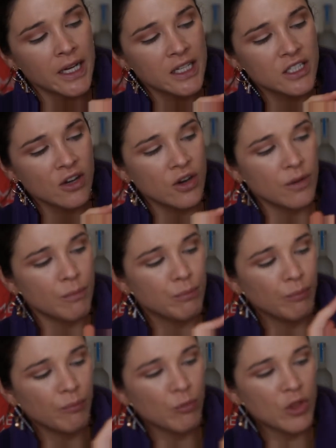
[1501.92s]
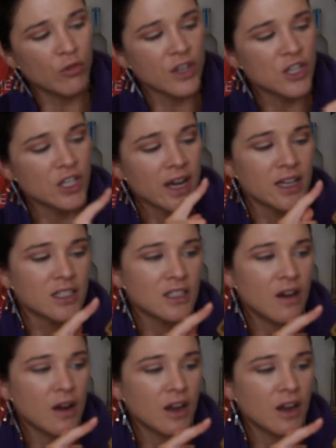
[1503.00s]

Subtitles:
So with all these shades,